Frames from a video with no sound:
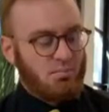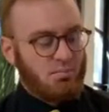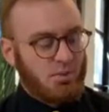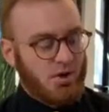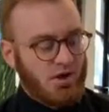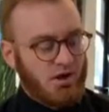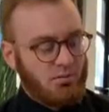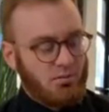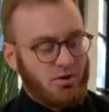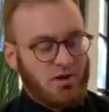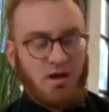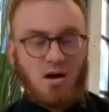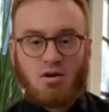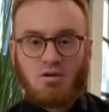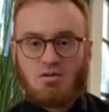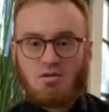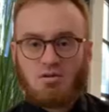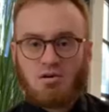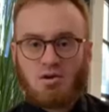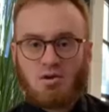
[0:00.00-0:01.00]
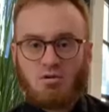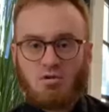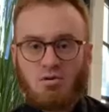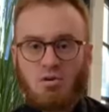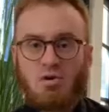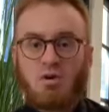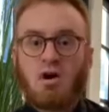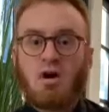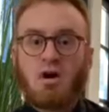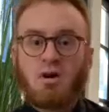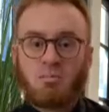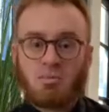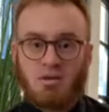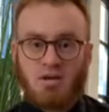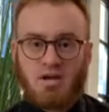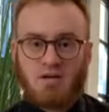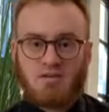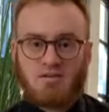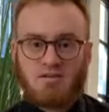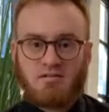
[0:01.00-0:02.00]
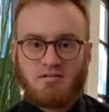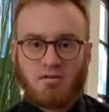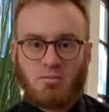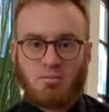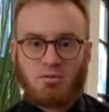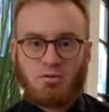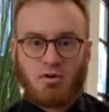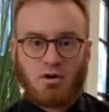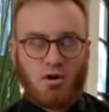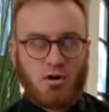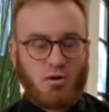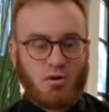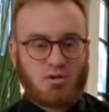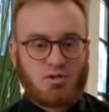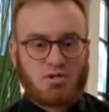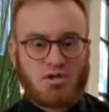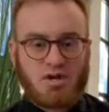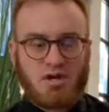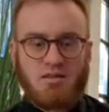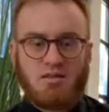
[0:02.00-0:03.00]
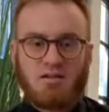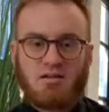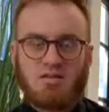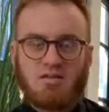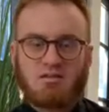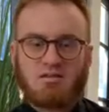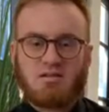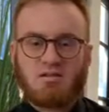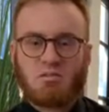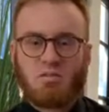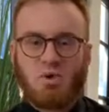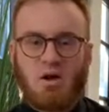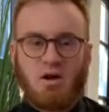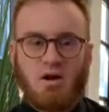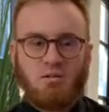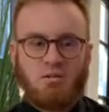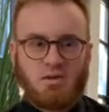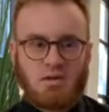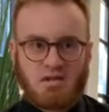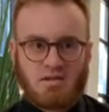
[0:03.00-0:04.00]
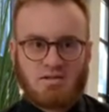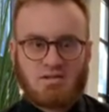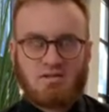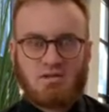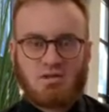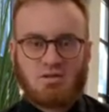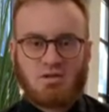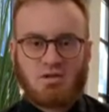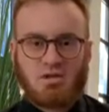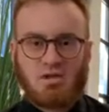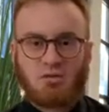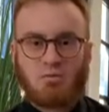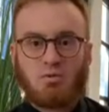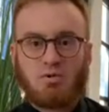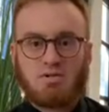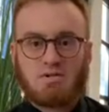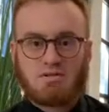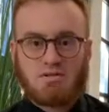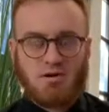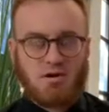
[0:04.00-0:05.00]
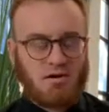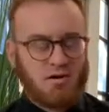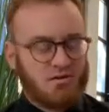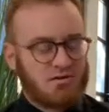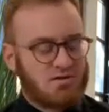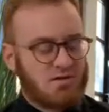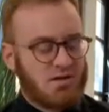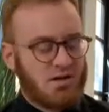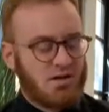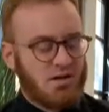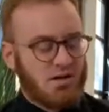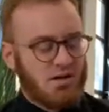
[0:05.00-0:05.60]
but we also do a comprehensive approach, and I think this is why we get such good results,